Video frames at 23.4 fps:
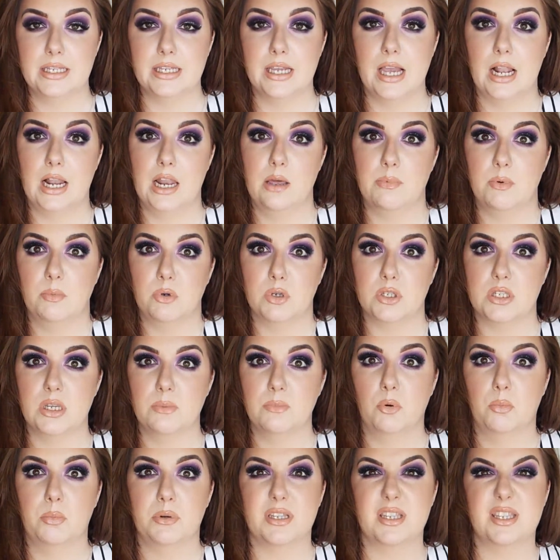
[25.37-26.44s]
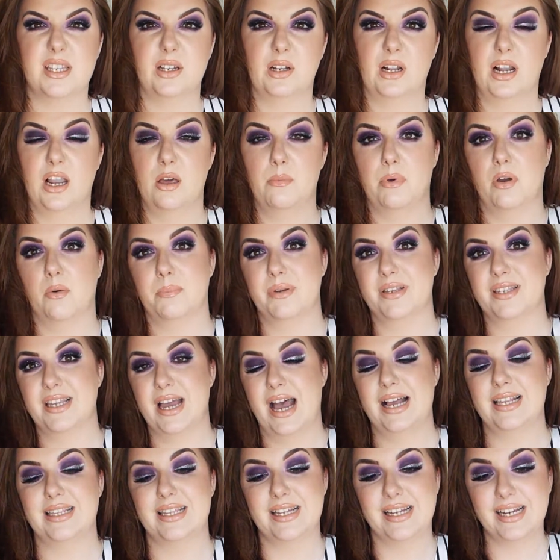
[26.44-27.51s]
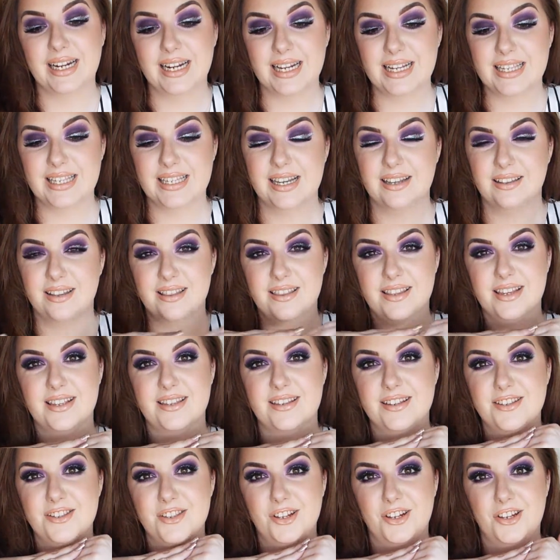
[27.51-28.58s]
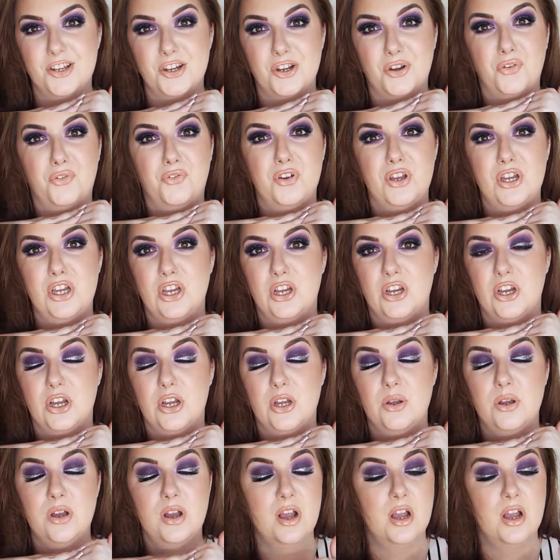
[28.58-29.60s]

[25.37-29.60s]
a little bit more simple but still a little bit of pizzazz and glitter, then this is a look for you.